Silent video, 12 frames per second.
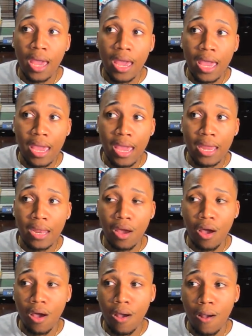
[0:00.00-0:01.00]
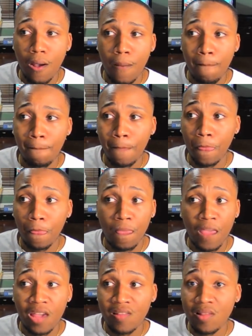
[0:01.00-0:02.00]
And um
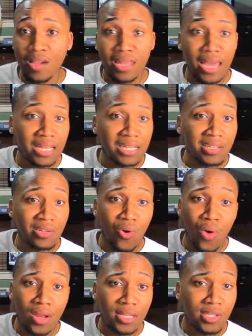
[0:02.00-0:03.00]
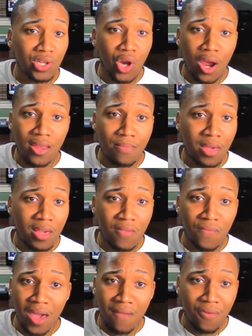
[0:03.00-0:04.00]
it's looking like it's going into Cardi B's
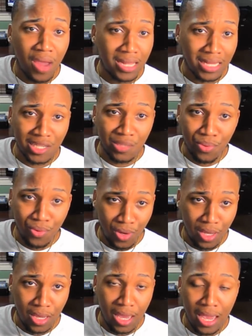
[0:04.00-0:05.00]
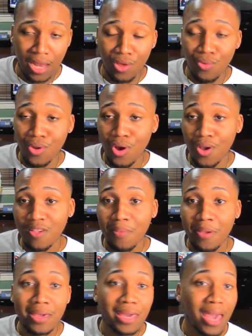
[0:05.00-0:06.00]
favor at this point. And you know, it's
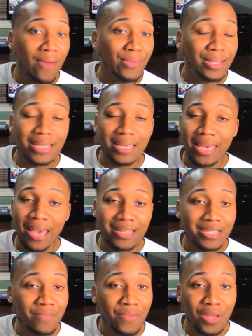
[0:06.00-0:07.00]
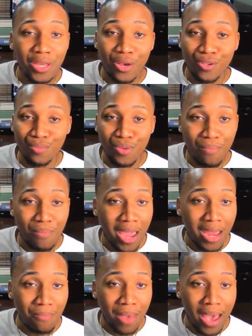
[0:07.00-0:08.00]
been countless and countless of videos being
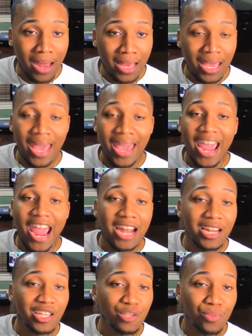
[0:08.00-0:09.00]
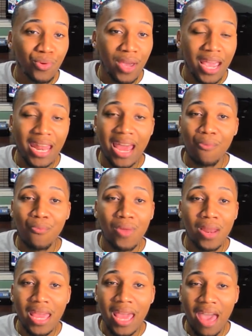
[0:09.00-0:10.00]
made about it at this point. And I
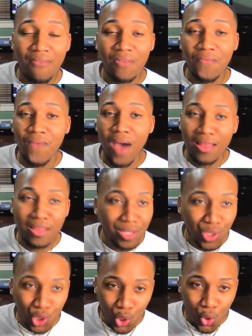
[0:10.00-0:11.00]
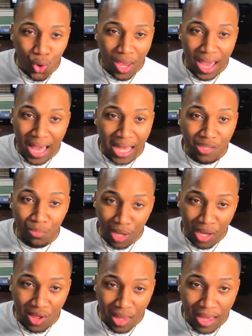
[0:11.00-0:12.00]
really haven't followed the story as
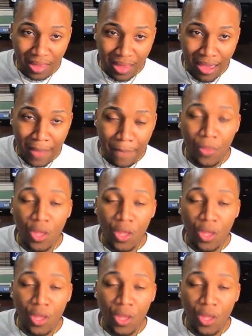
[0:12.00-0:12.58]
much like that.